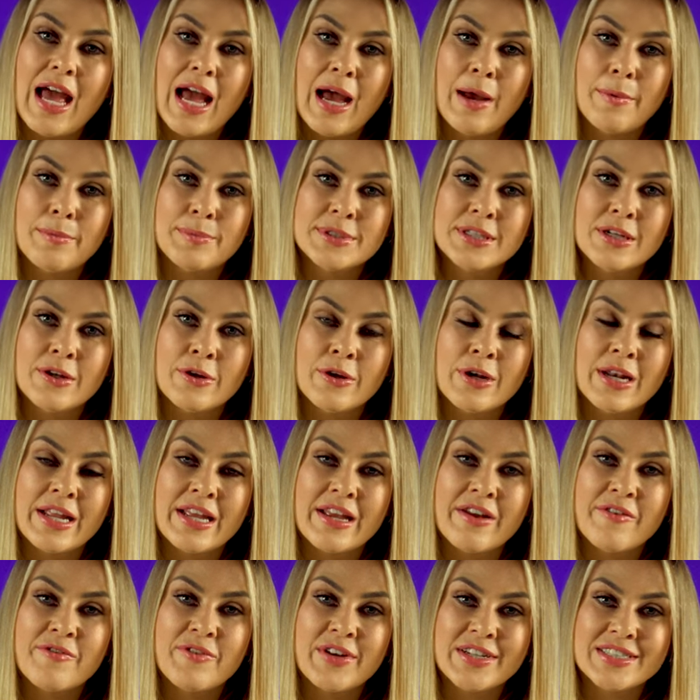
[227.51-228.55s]

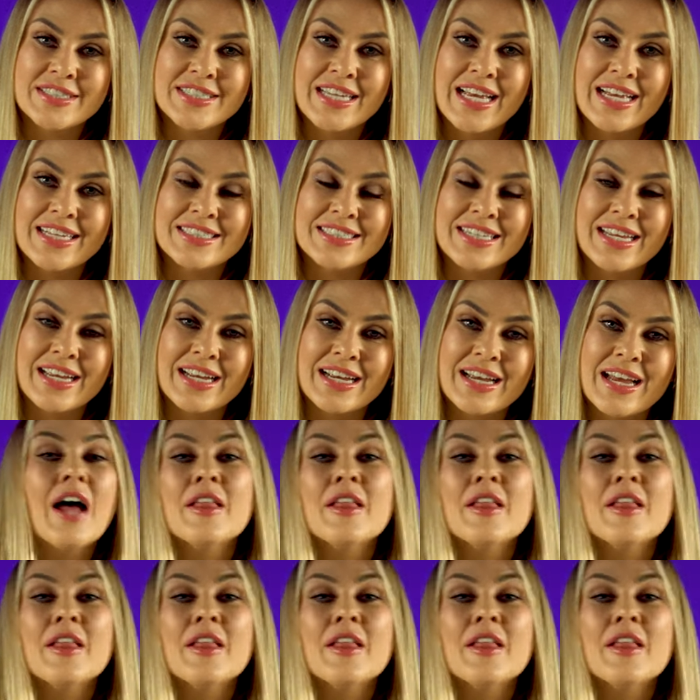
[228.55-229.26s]
absolutely fantastic.